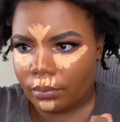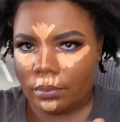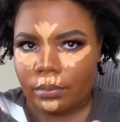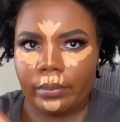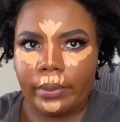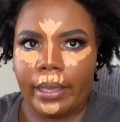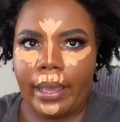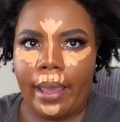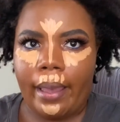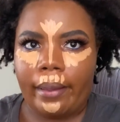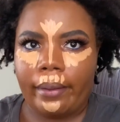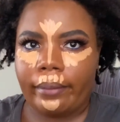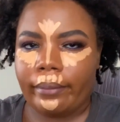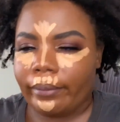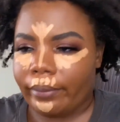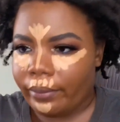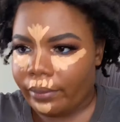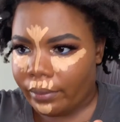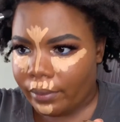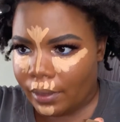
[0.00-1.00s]
Yeah,
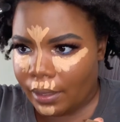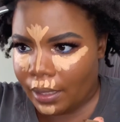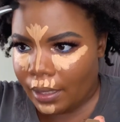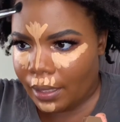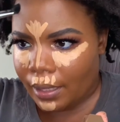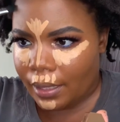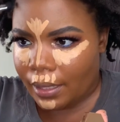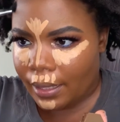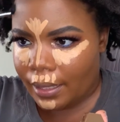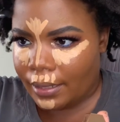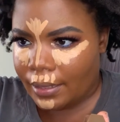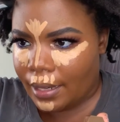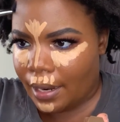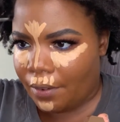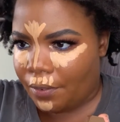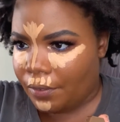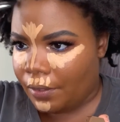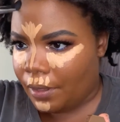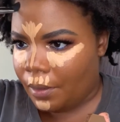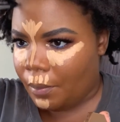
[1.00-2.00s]
it
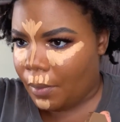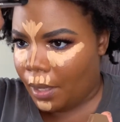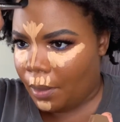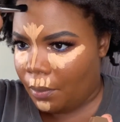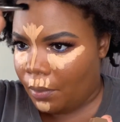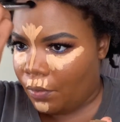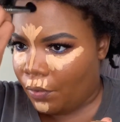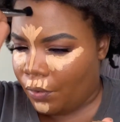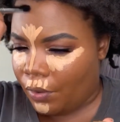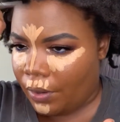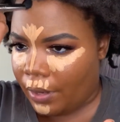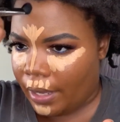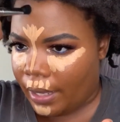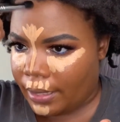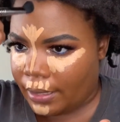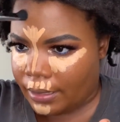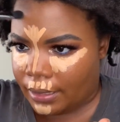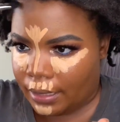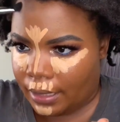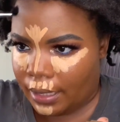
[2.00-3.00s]
definitely made me feel
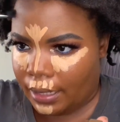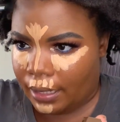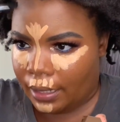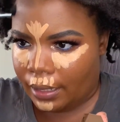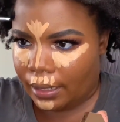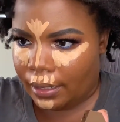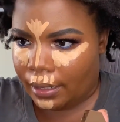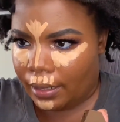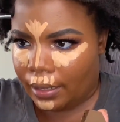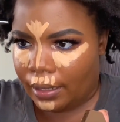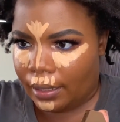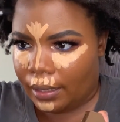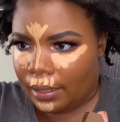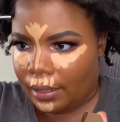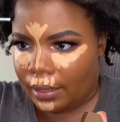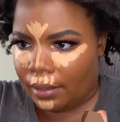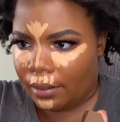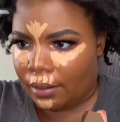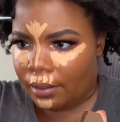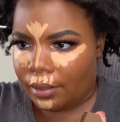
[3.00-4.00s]
isolated
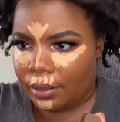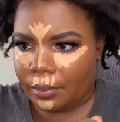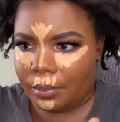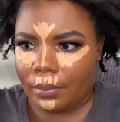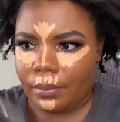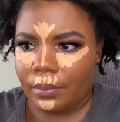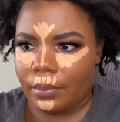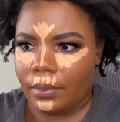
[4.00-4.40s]
and